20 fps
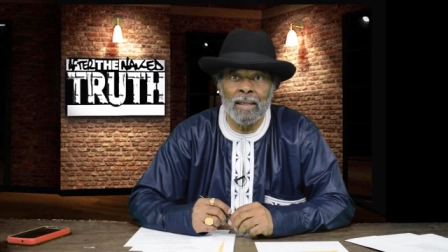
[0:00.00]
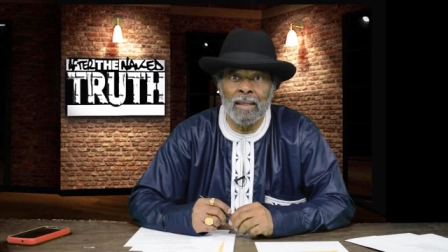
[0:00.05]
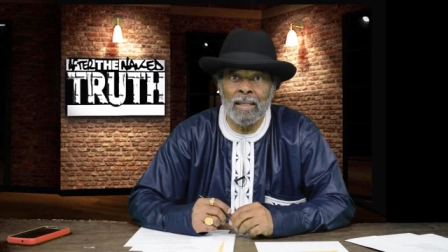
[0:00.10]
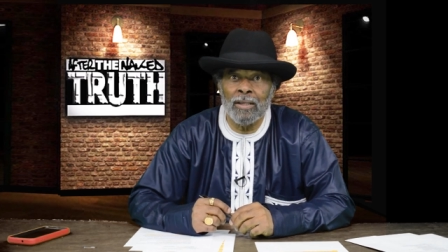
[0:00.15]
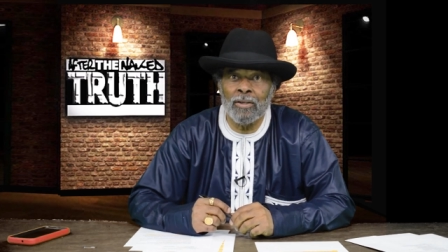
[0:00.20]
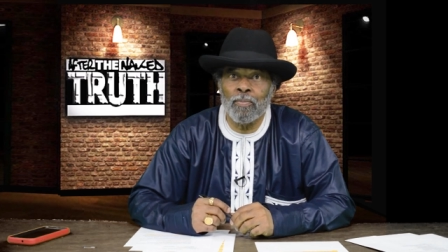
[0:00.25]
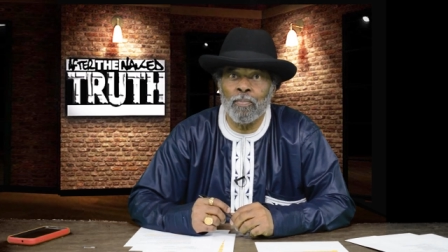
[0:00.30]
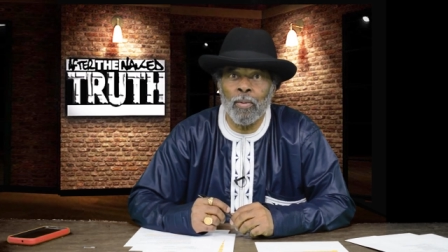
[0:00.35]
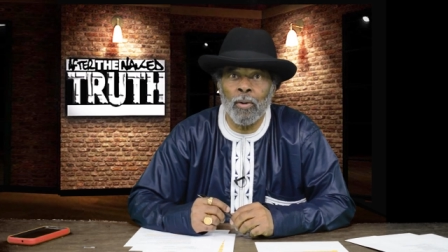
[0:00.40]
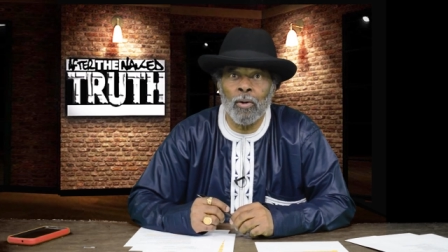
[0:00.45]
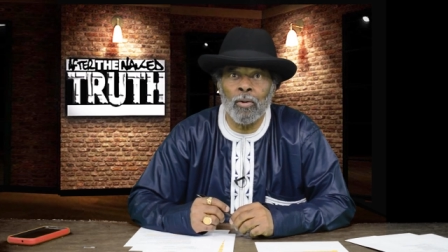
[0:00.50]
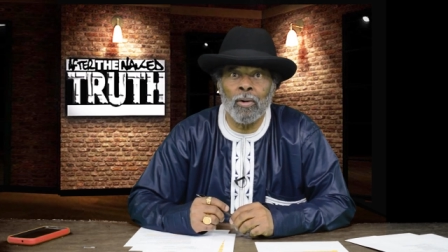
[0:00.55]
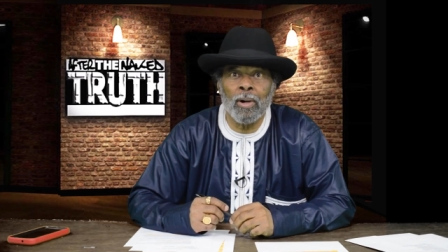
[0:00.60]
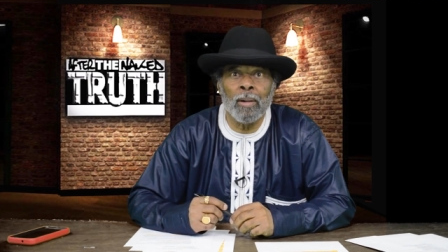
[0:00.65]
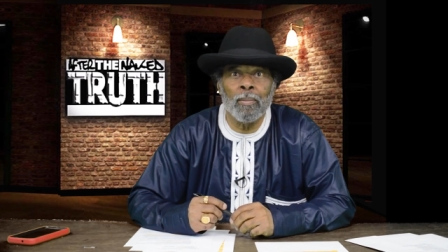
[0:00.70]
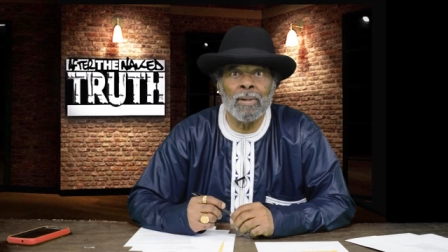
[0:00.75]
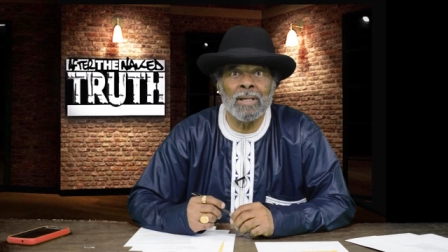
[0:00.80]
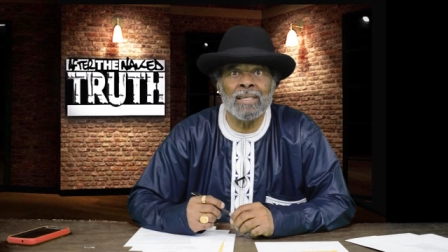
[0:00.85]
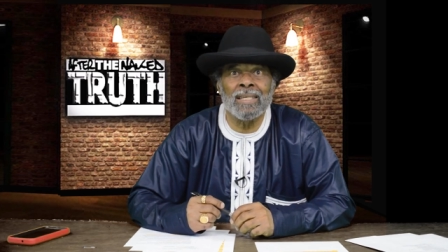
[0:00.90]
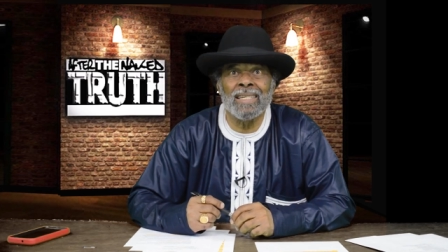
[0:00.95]
This
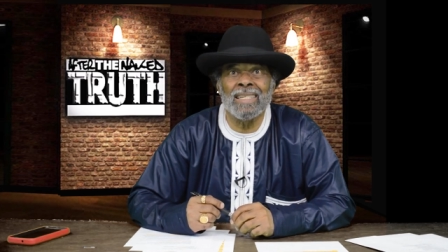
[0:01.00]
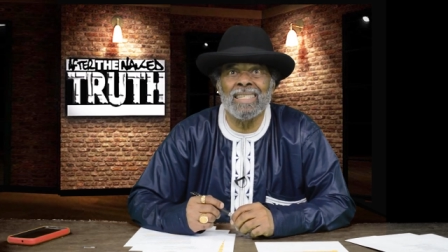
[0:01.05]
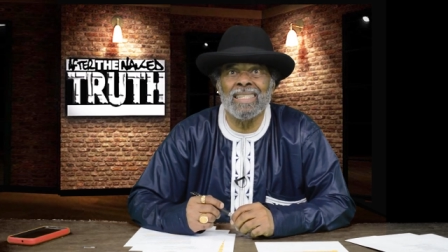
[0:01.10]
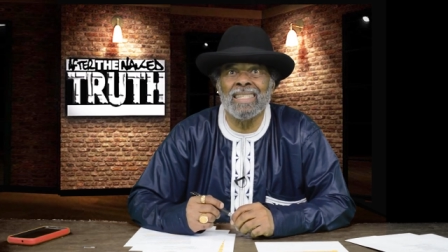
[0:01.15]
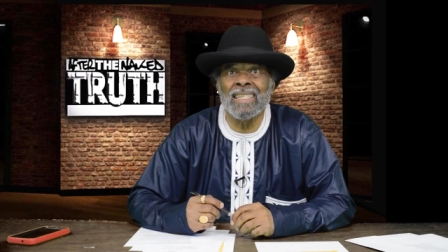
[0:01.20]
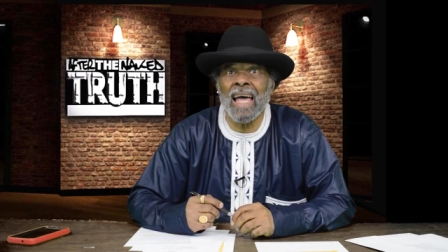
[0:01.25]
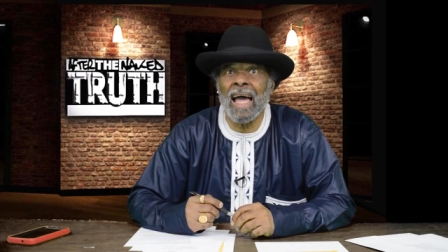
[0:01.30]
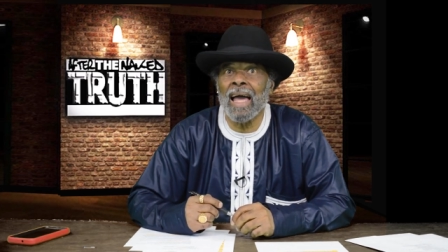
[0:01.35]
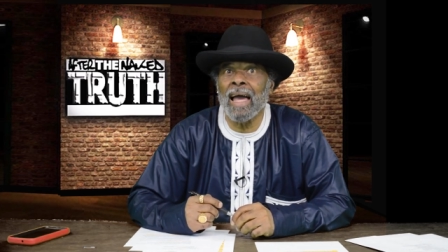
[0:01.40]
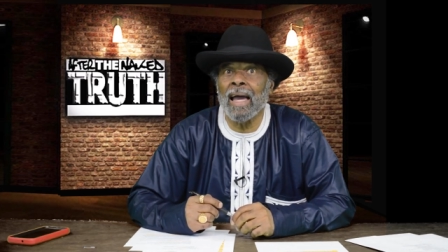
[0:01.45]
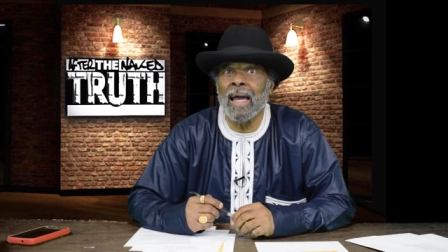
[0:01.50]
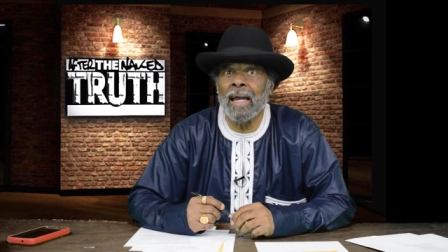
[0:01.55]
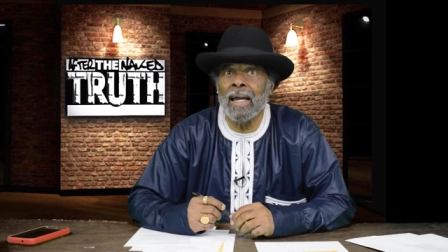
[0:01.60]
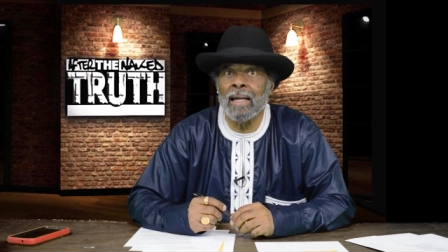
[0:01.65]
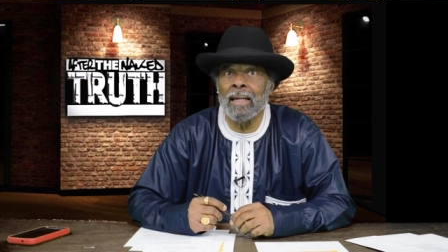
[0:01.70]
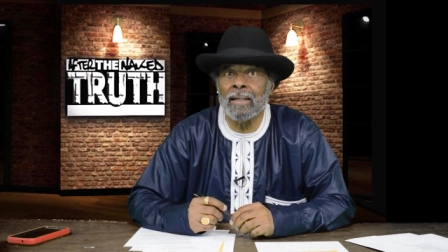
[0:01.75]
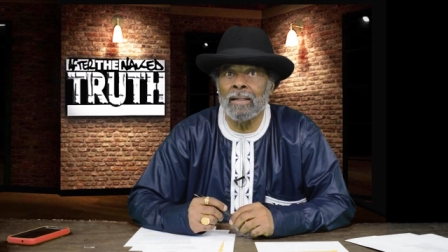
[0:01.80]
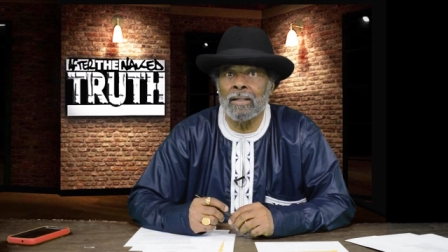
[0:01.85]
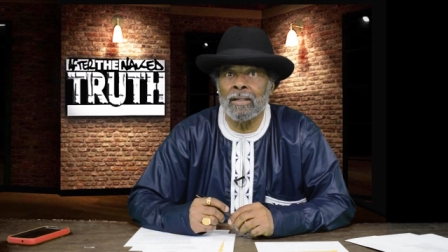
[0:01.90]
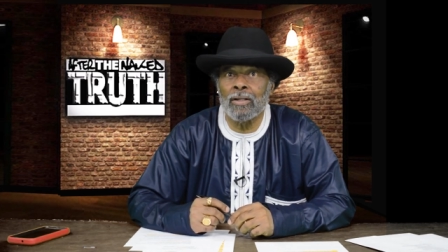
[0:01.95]
program is
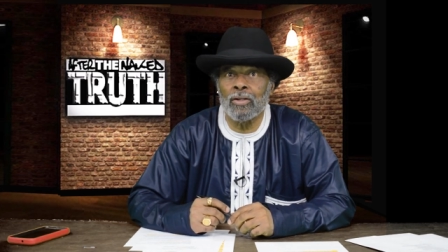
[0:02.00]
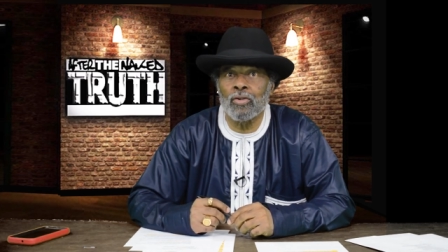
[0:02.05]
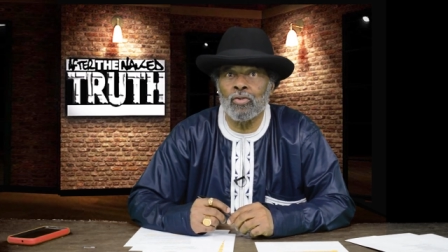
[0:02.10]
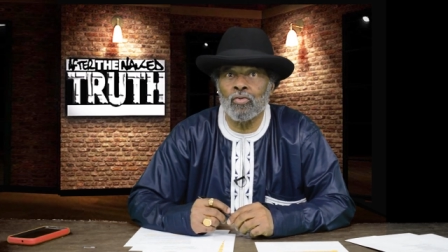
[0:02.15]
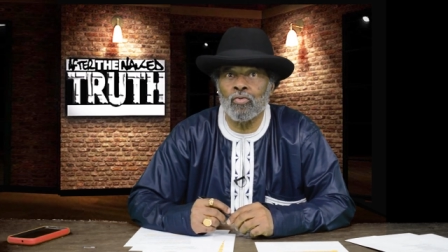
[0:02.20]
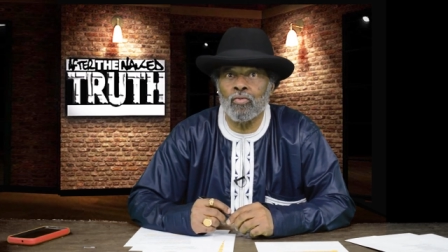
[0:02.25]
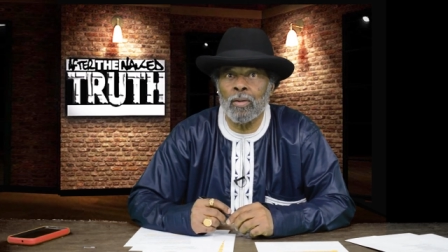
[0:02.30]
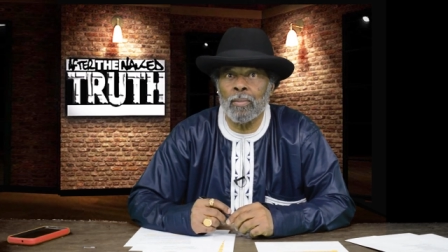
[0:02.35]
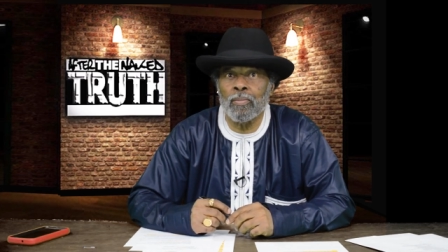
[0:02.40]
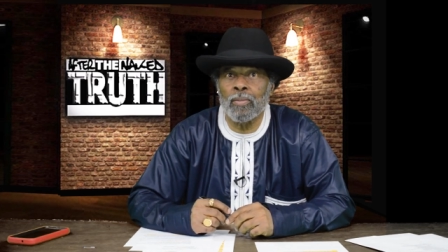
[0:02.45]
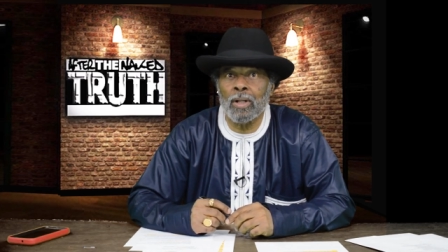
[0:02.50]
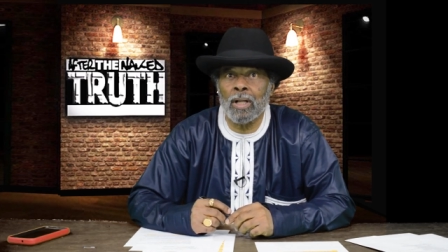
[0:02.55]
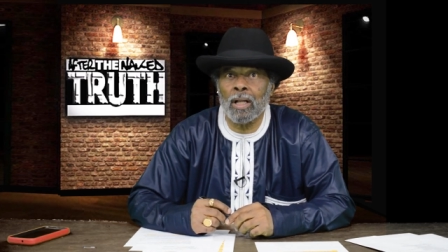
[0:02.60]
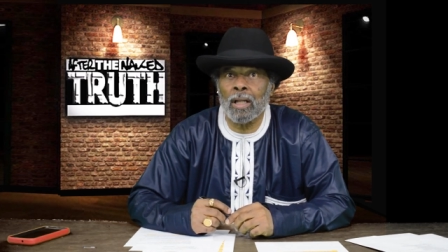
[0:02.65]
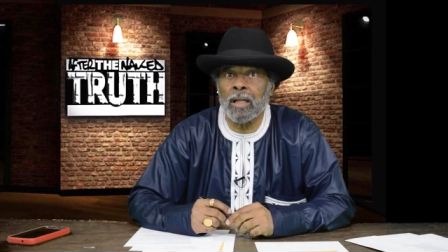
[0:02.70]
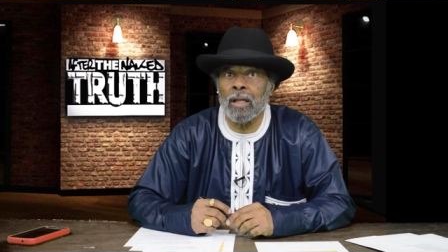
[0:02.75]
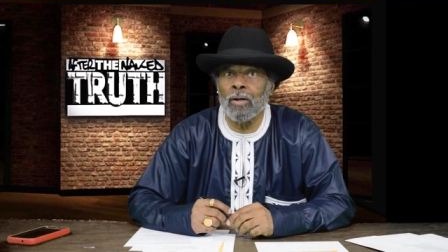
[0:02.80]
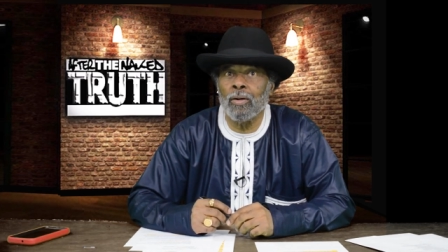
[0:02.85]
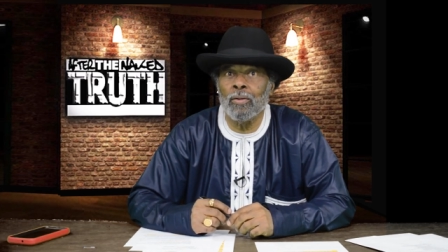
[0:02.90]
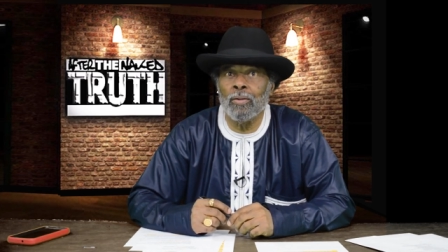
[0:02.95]
designed to strip the
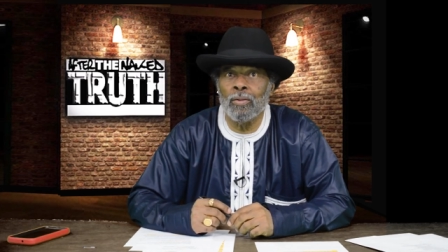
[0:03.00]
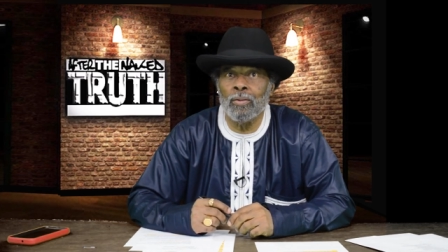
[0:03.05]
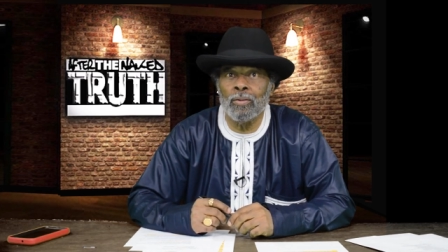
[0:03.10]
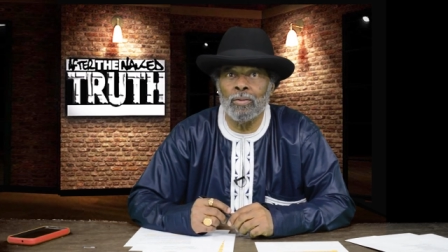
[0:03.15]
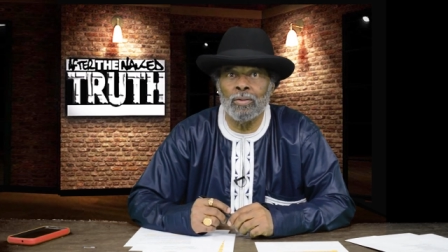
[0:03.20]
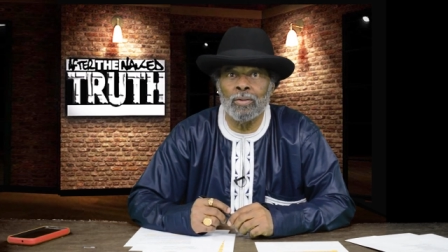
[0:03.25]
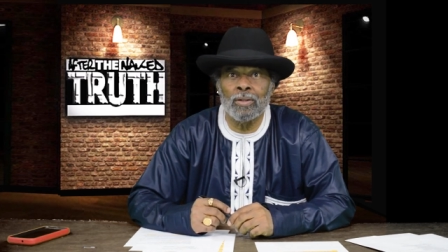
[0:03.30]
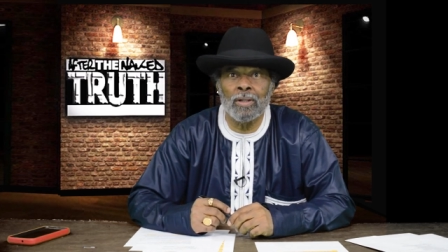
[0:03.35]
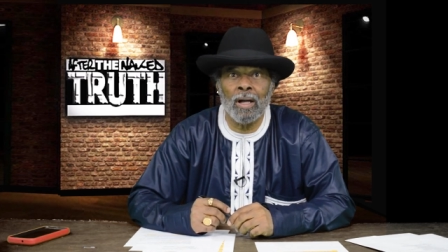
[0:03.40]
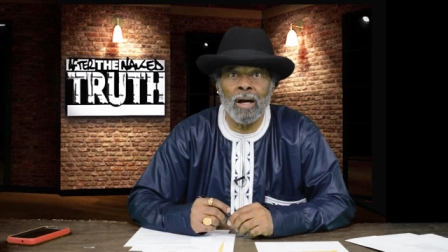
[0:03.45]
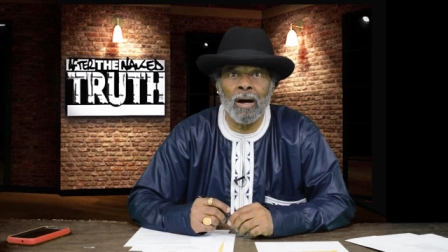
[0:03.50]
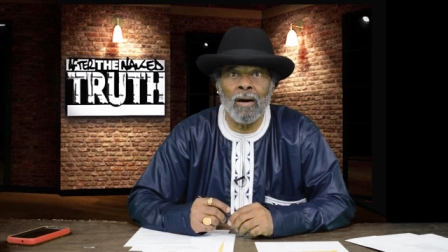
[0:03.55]
clothes